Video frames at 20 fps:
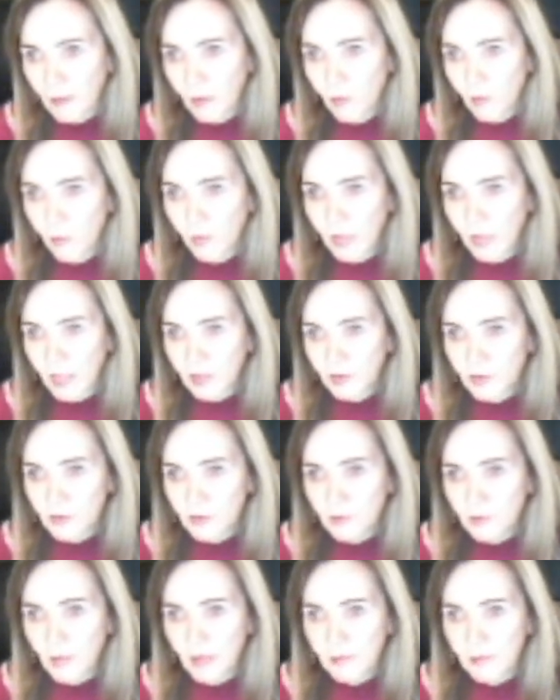When I
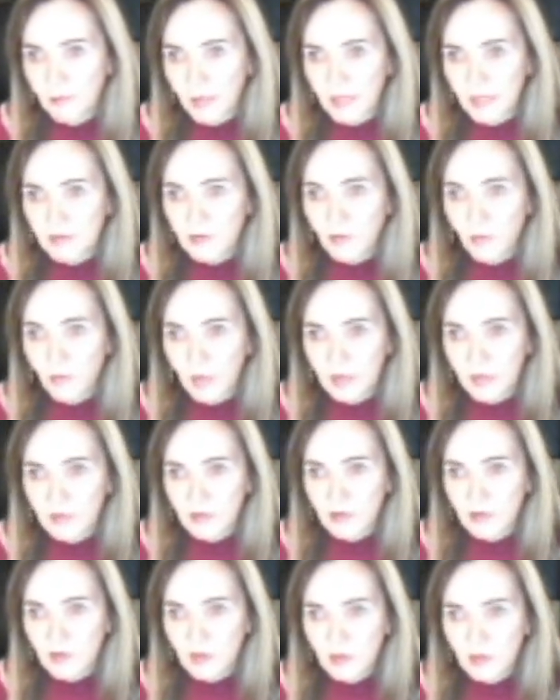use my bust, the
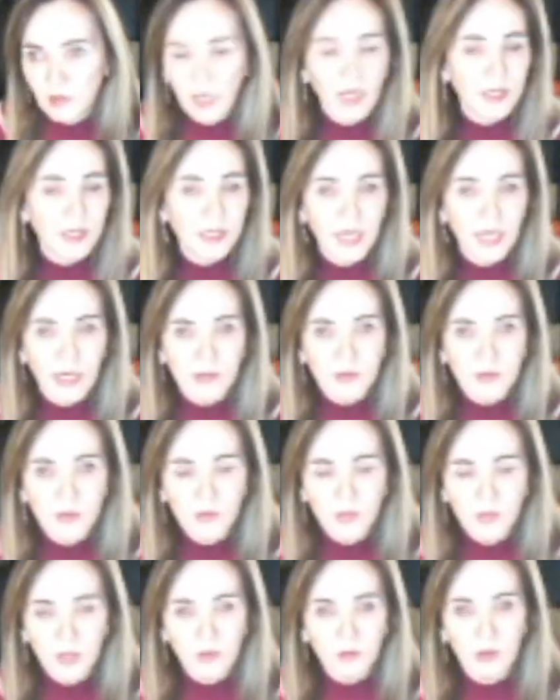waist is too tight. Yeah, so
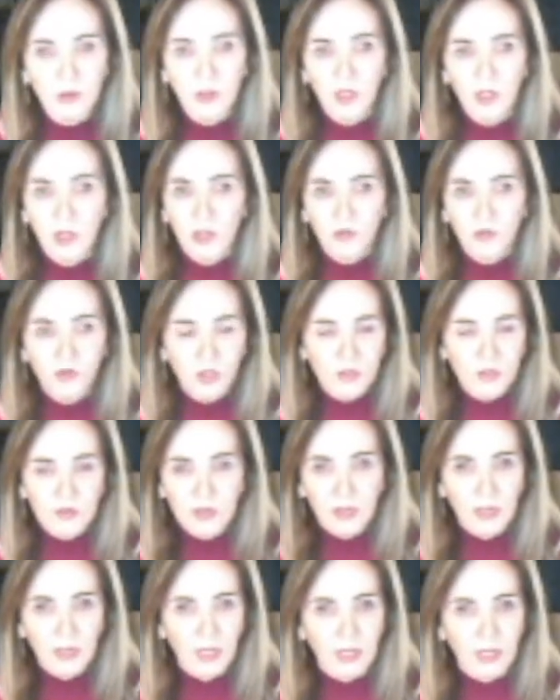don't just,
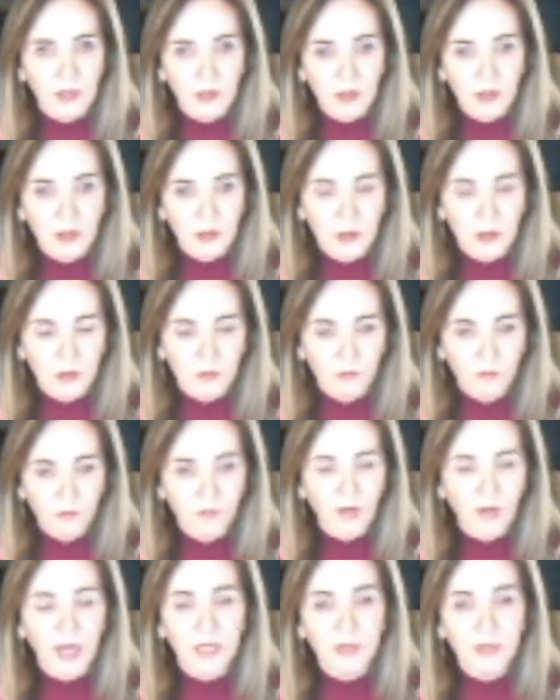again,
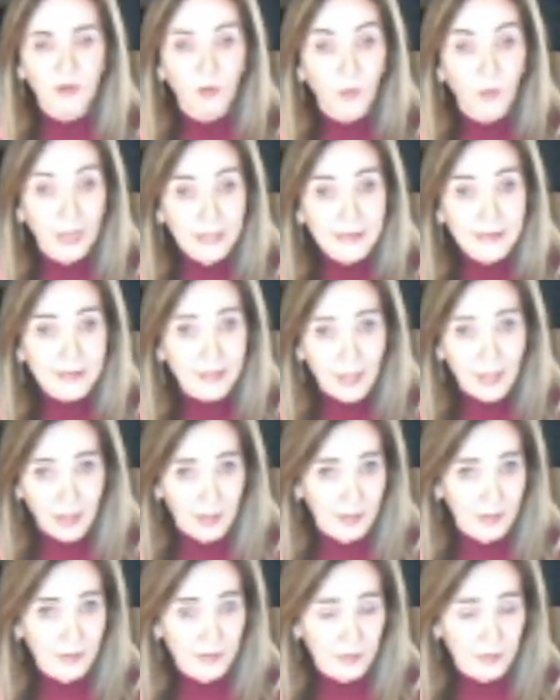find the waist
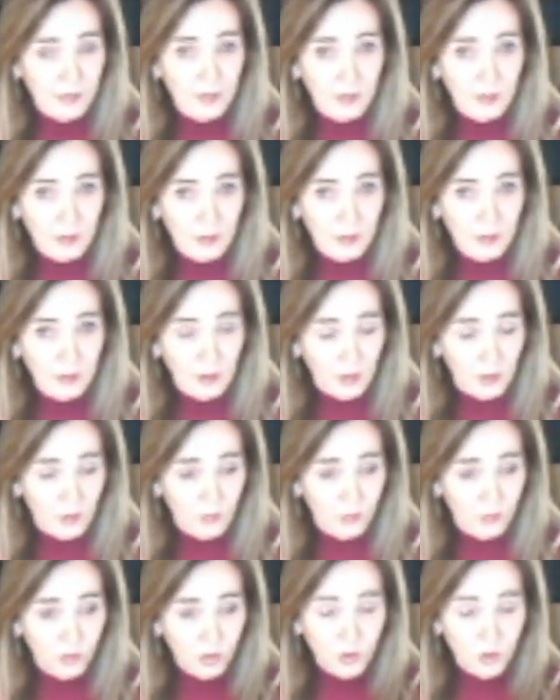size,
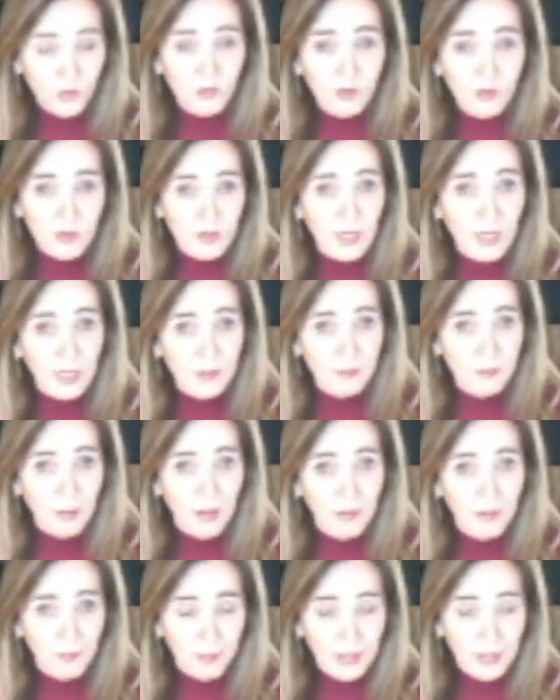choose the size
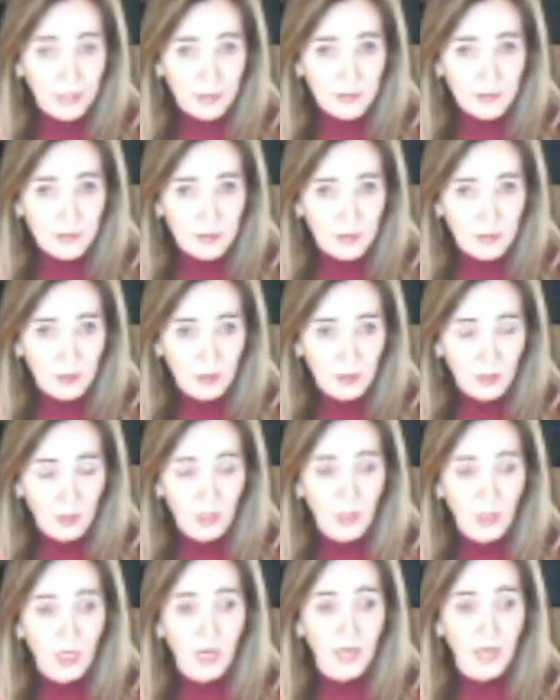by the bust,
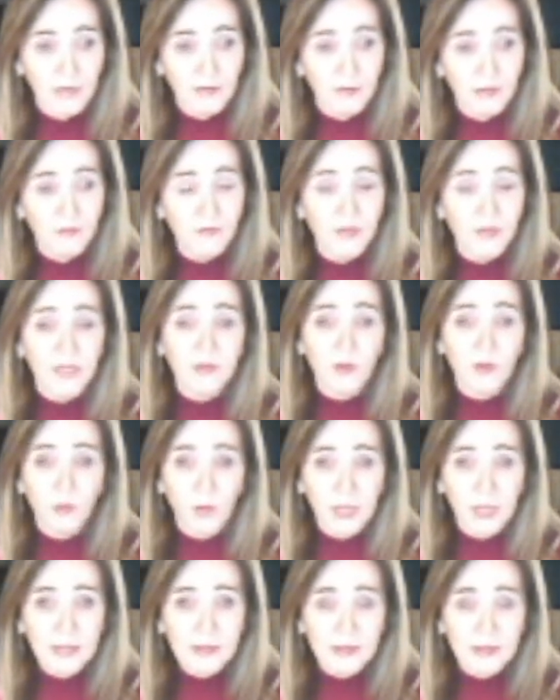and then find the
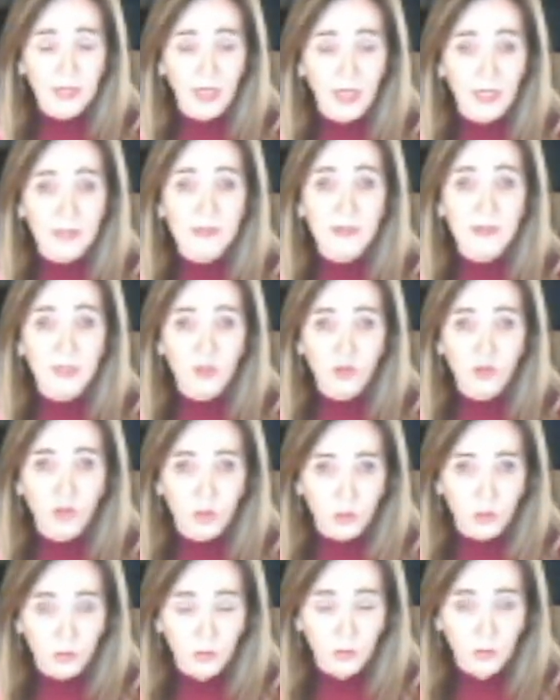waist size that's
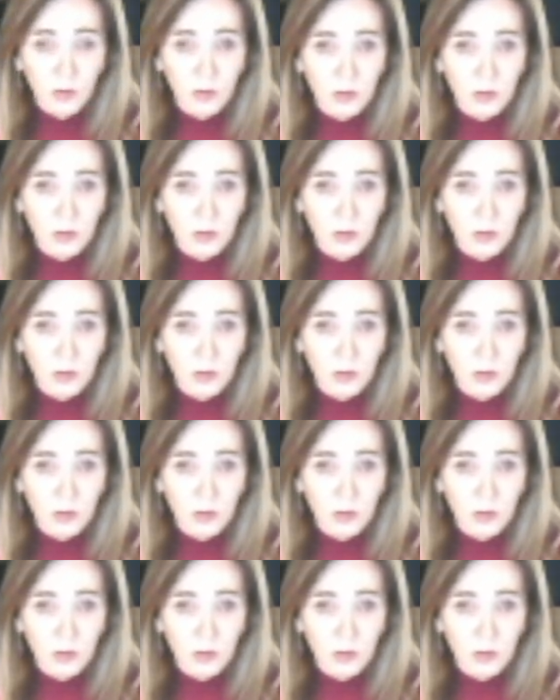you,